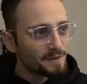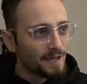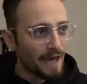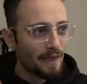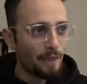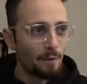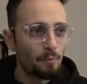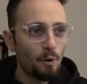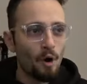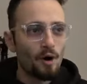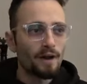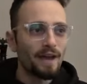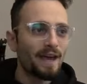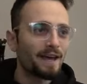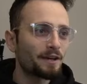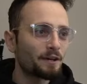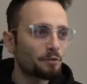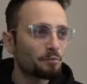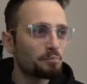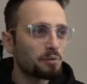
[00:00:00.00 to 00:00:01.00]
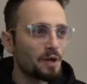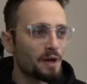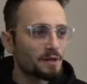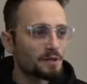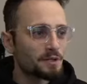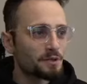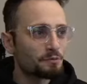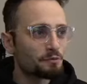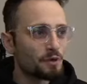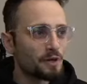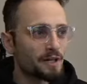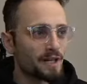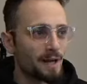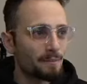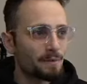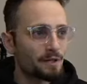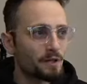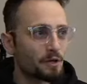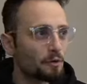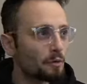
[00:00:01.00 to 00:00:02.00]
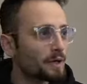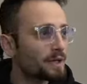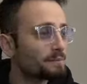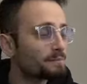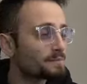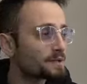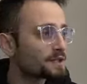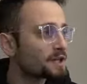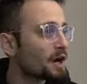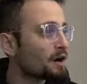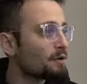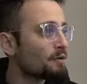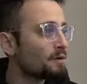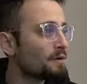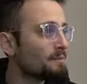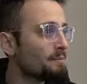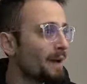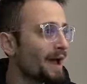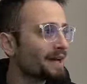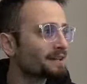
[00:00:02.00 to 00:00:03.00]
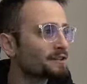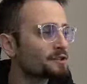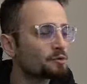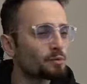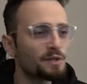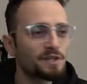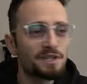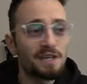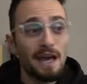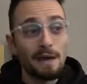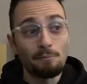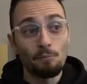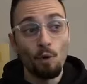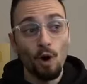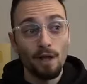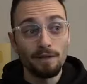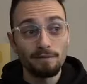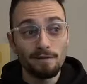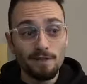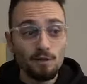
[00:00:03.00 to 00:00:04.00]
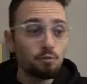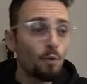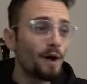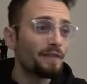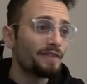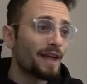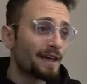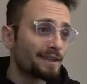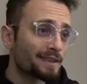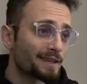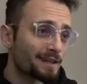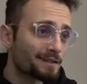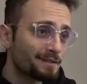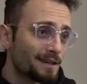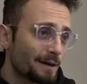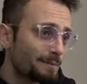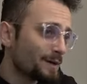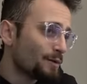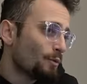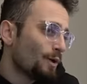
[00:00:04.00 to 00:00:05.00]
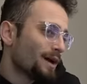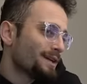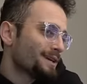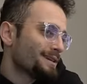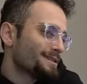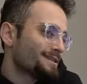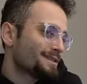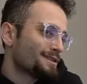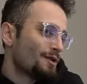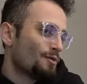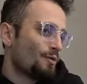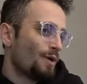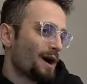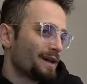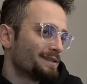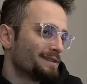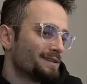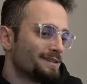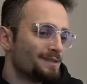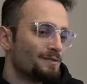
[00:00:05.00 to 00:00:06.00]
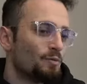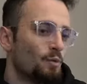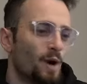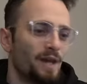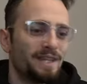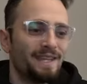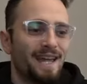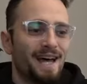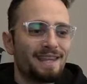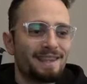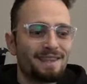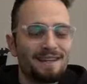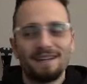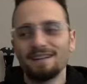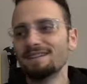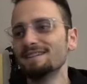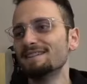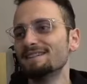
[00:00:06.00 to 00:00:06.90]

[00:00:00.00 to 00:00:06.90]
and the pawn anchor blocks the rook, and I'm gonna queen. So, Magnus wins game one. It's one nothing. I mean, what is, so what? One nothing.